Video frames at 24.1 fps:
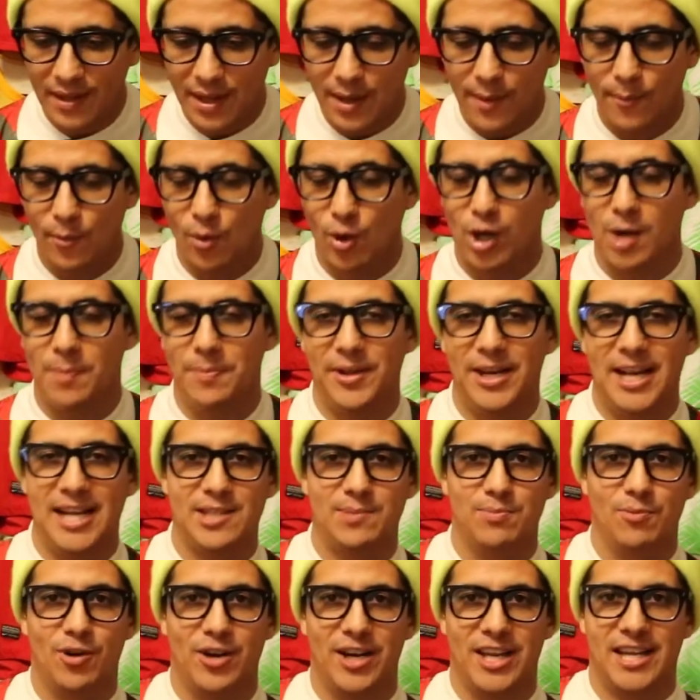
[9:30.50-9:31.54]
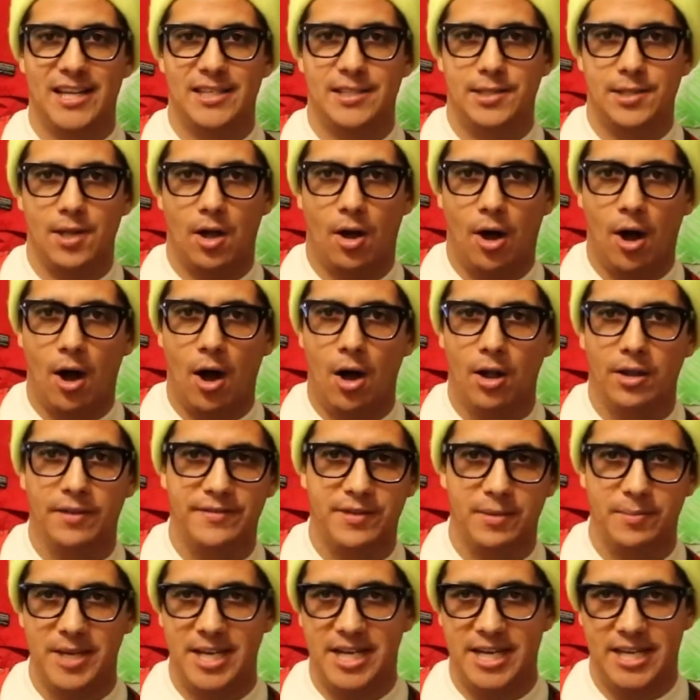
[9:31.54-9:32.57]
Woke up the next morning, saw all of
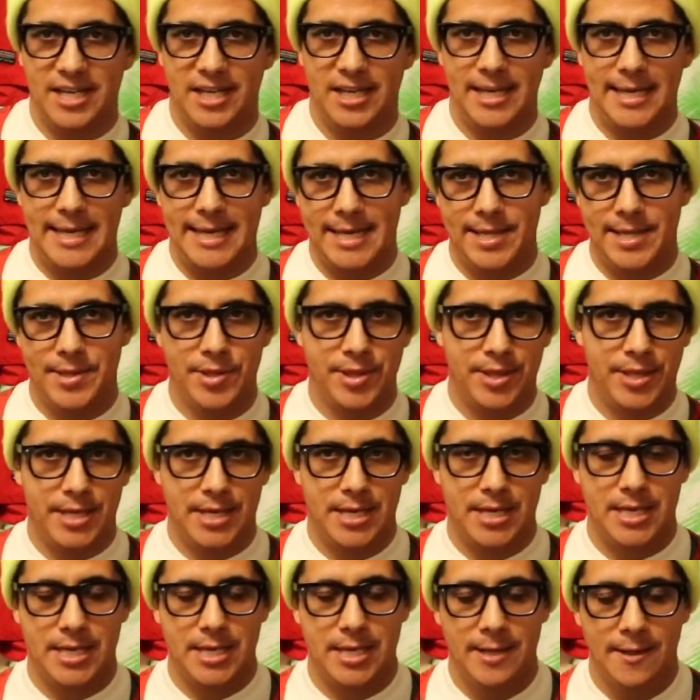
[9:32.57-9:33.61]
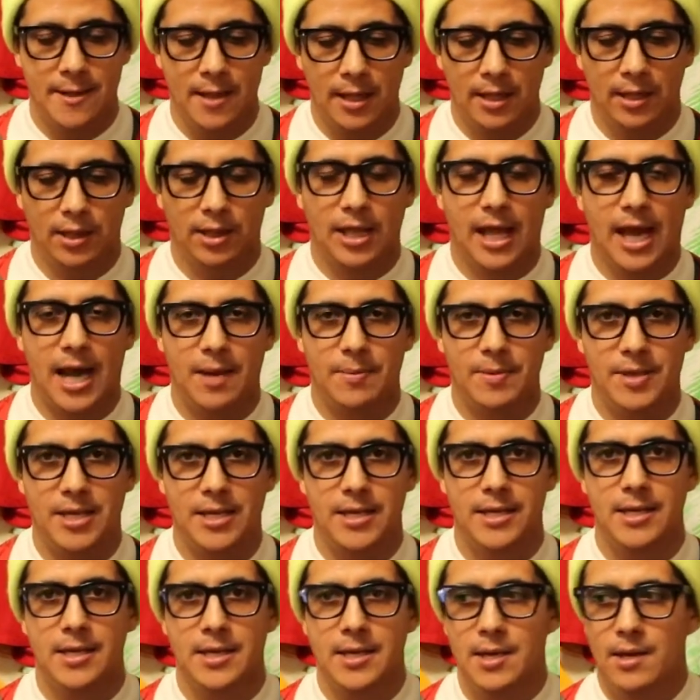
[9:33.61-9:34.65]
the media in the lobby.
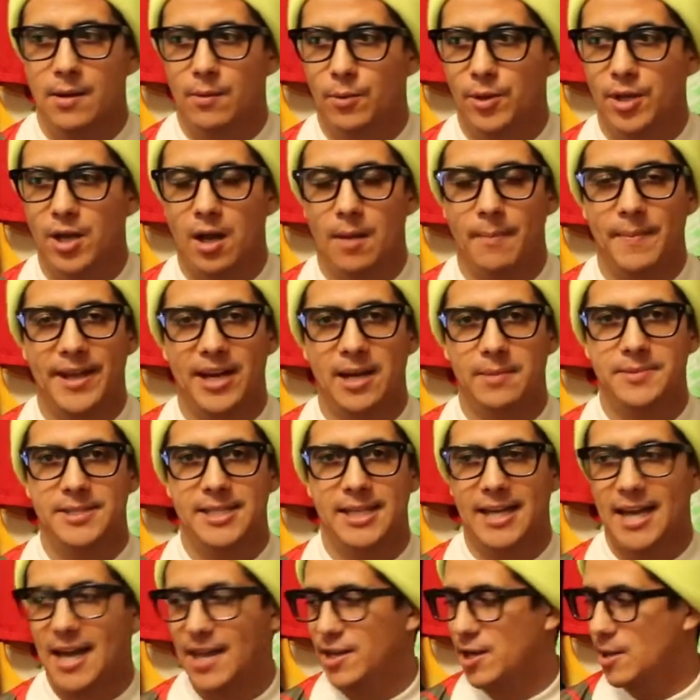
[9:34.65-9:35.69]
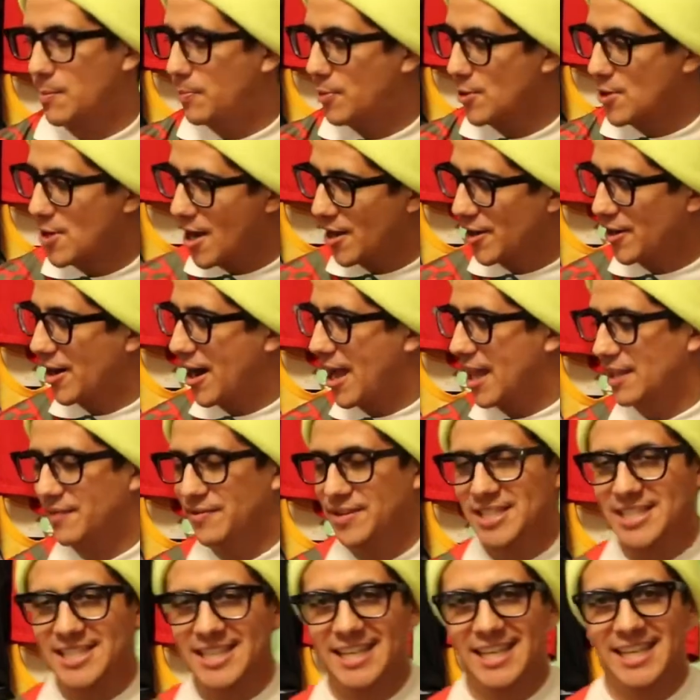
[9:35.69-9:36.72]
We all met up together, put on our
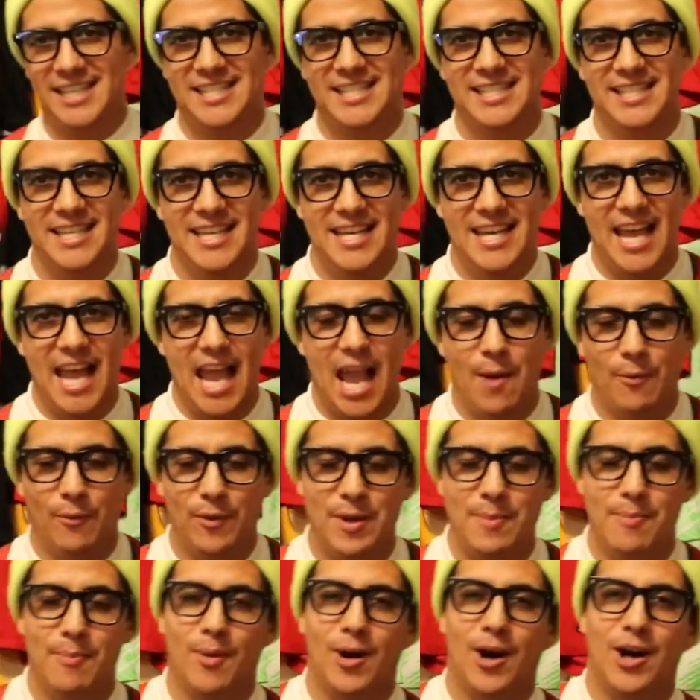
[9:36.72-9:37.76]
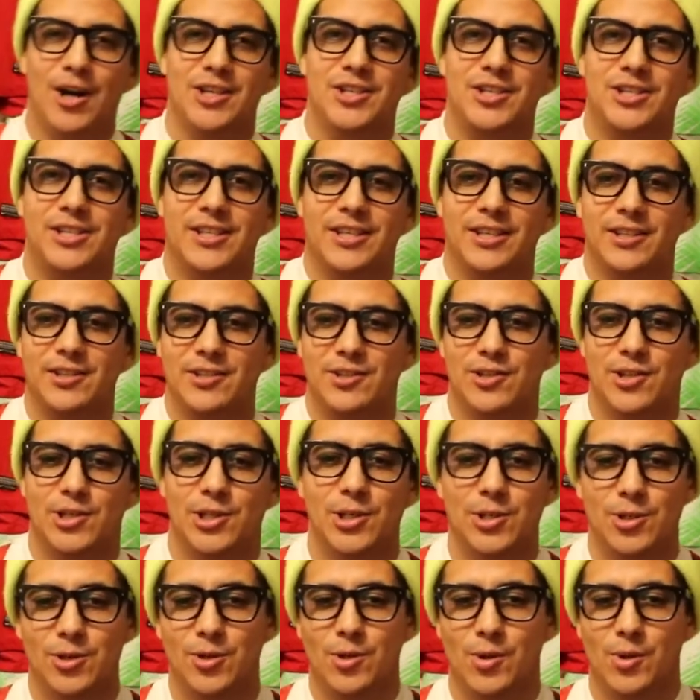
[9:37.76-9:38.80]
Alaves kits, and we marched
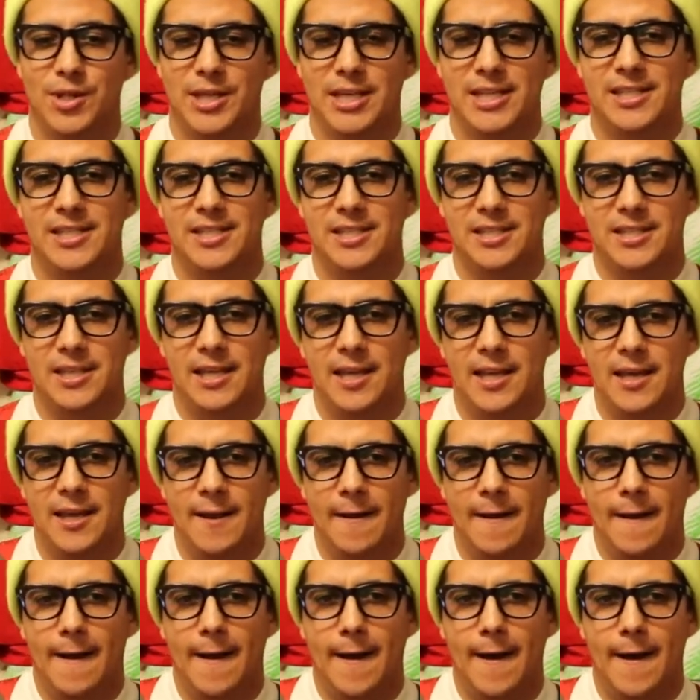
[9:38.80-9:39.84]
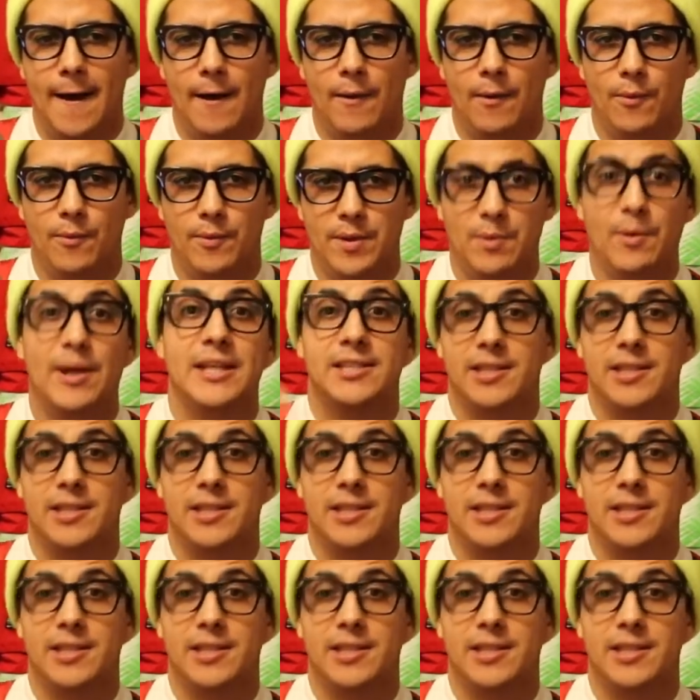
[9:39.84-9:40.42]
to this. We were